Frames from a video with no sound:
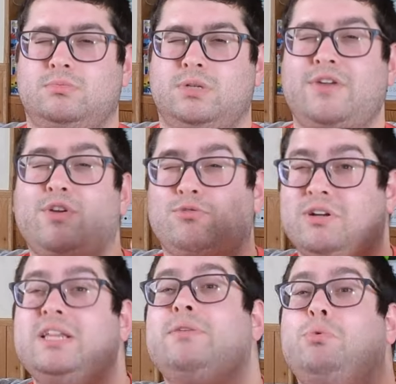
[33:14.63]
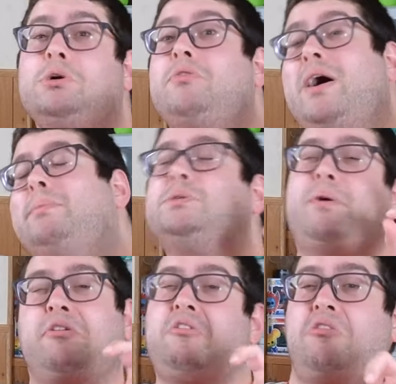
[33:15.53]
if you really were that much
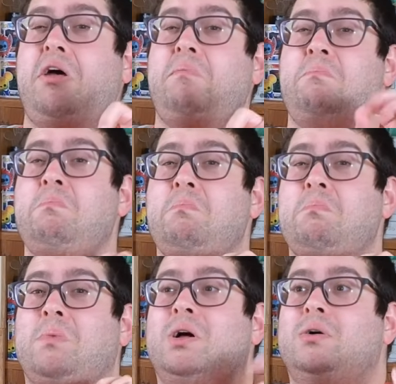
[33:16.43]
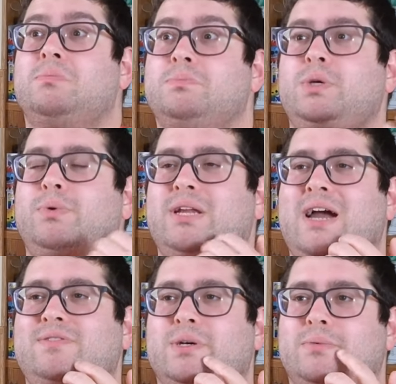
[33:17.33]
better than them, you wouldn't
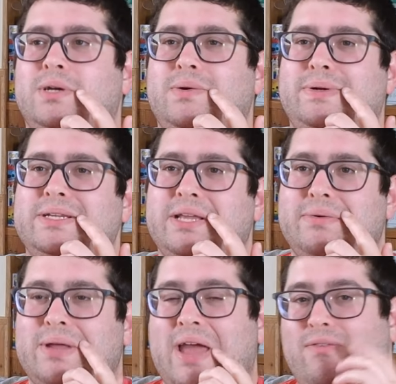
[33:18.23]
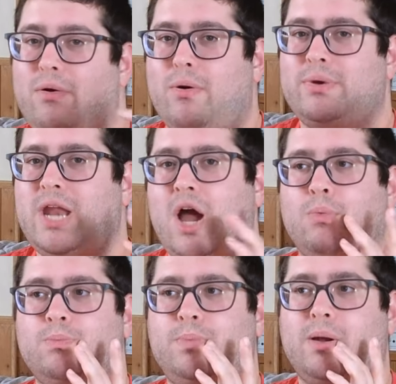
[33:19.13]
have to. It would, it, everyone would know.
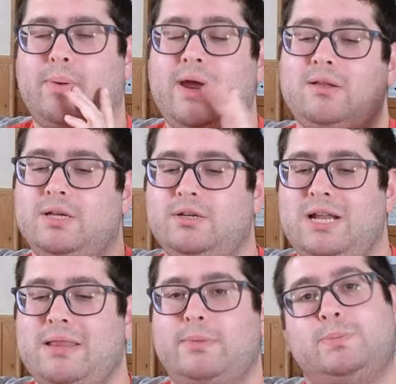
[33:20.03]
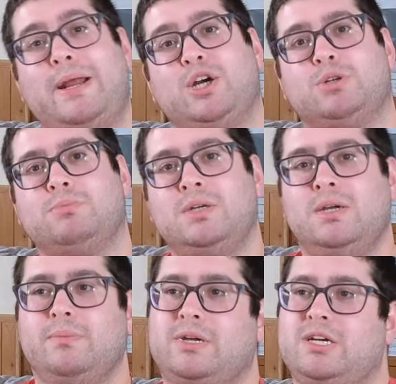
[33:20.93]
But apparently, you're not that much better
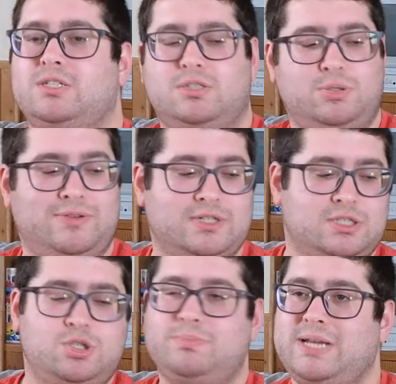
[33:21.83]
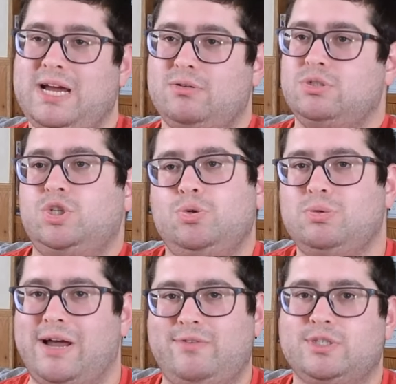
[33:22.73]
because you have to stoop down to
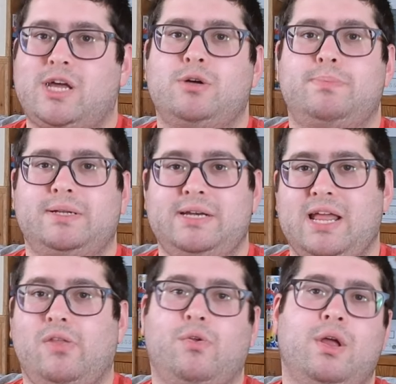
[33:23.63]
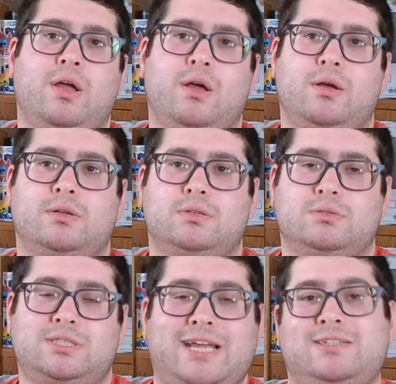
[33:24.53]
levels that are beneath
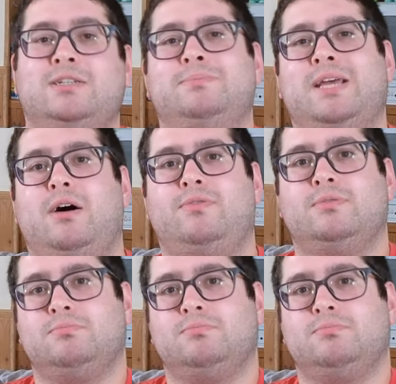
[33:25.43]
Satan himself.